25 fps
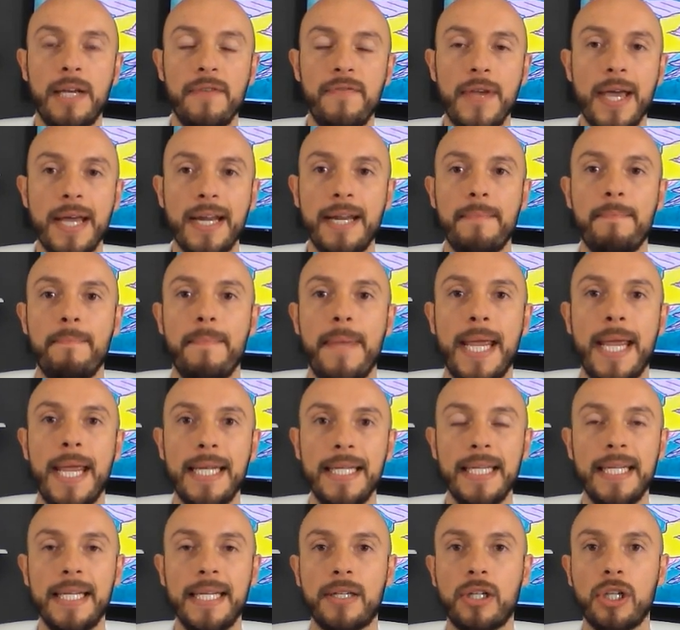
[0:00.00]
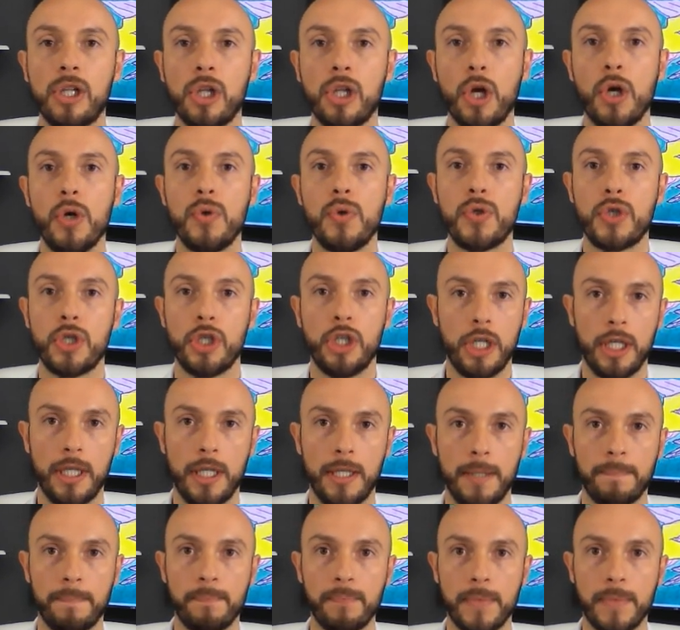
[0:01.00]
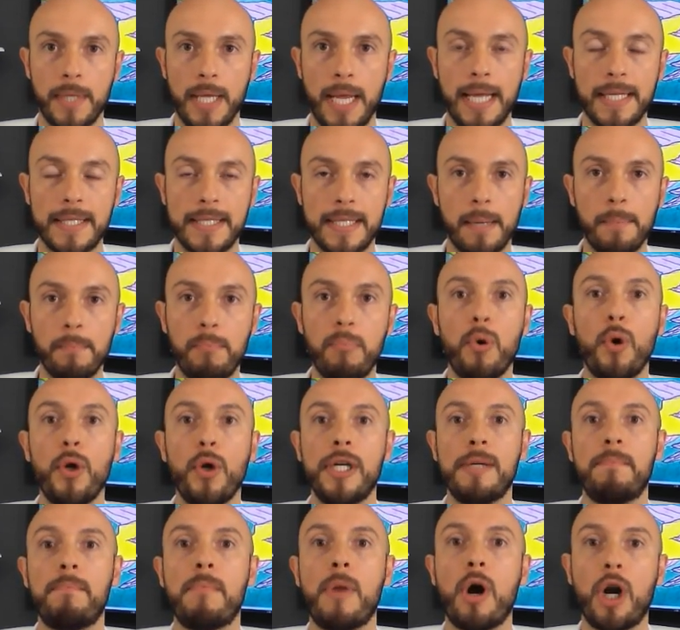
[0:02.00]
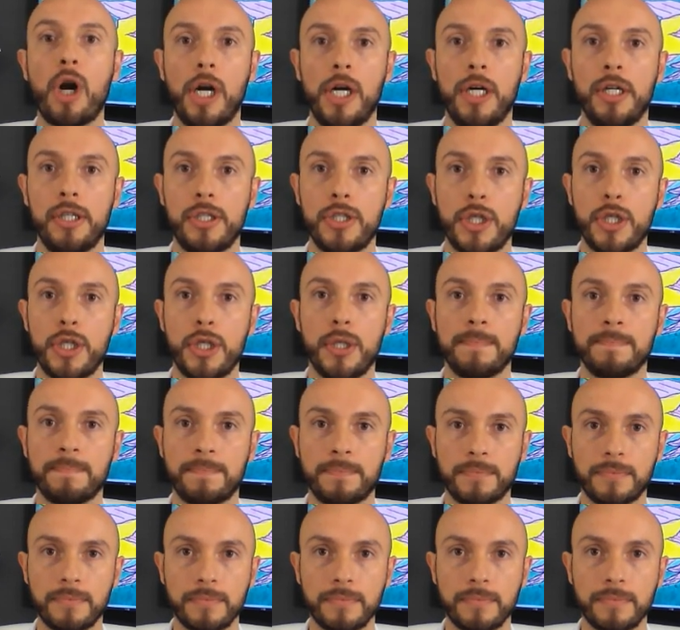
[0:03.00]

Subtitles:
you had a mandated closure at some point in March